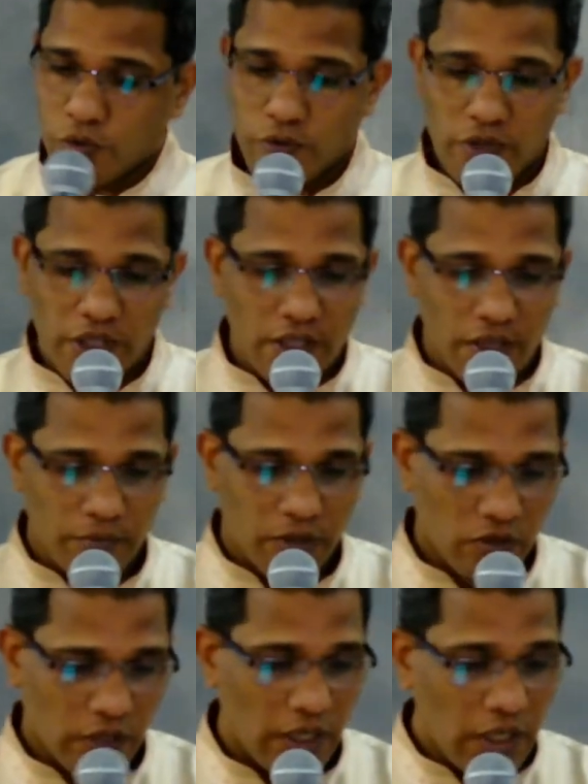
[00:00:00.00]
Read that verse.
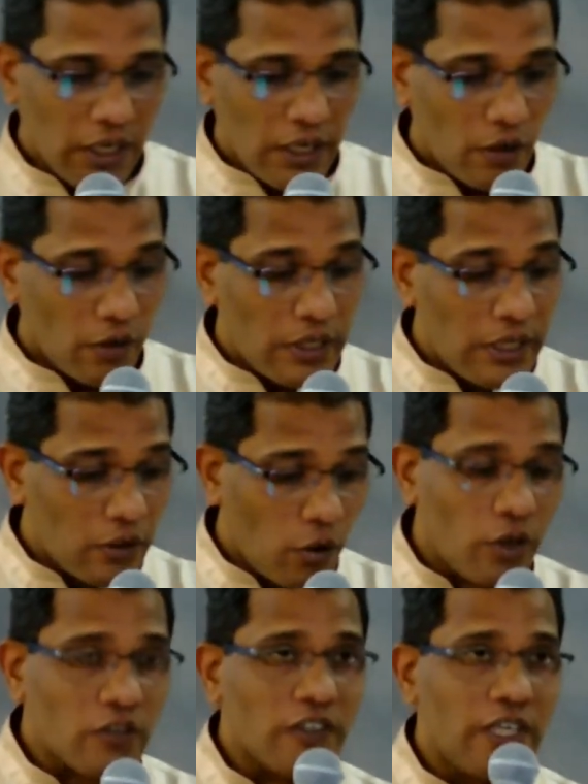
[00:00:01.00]
Okay, you know, in
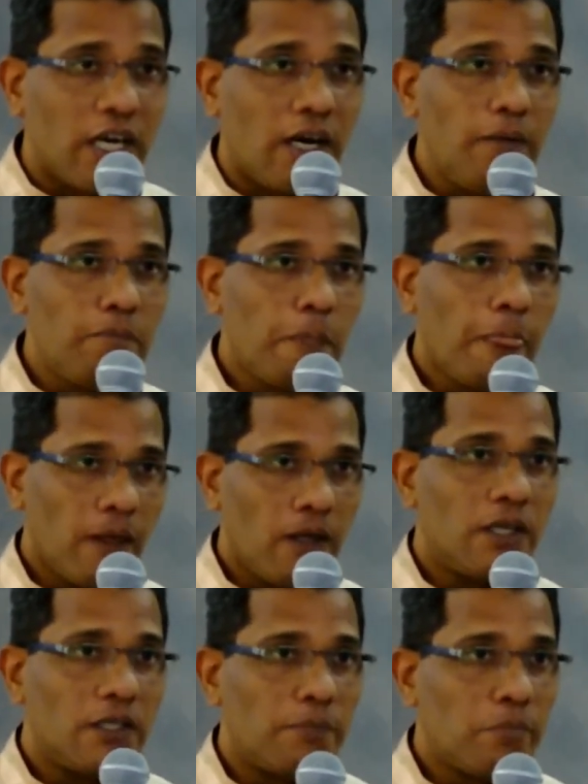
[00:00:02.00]
Hosea, uh,
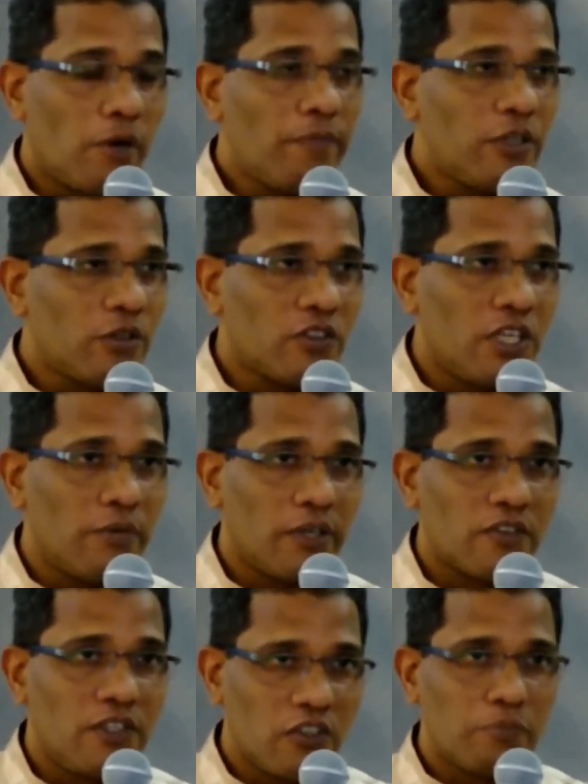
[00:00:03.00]
the prophet Hosea was
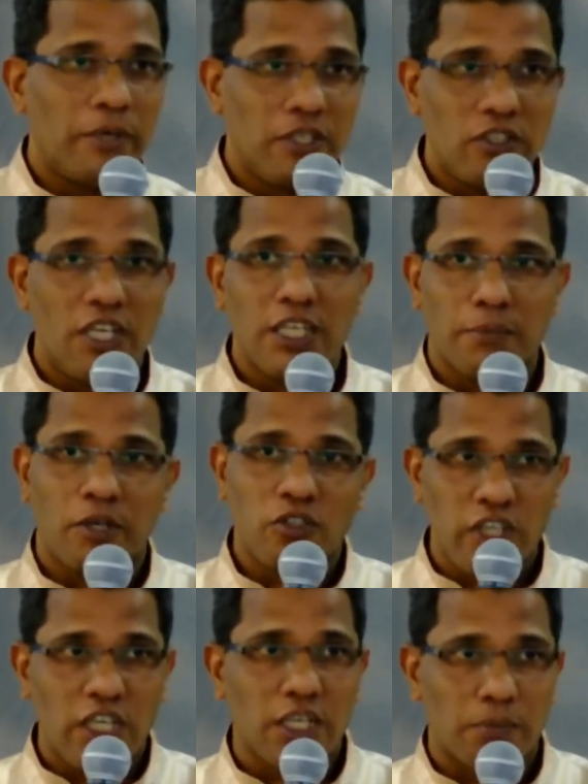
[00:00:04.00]
just mentioning about
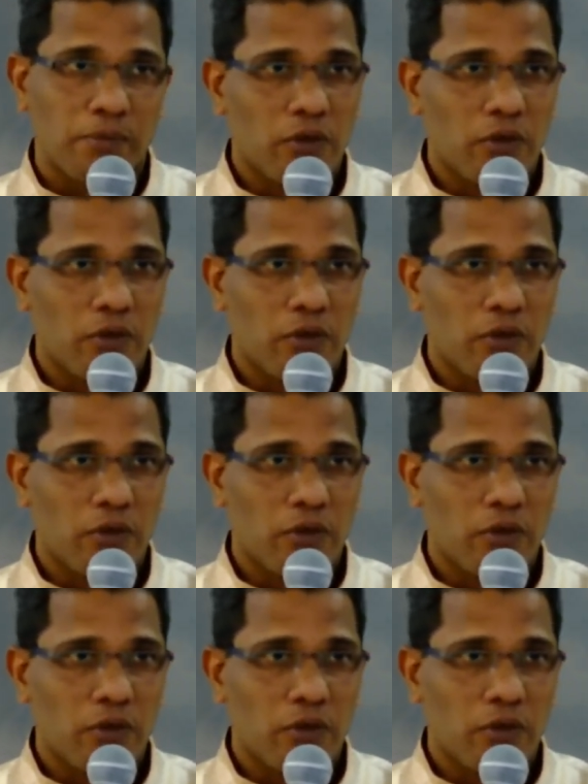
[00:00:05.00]
Jacob.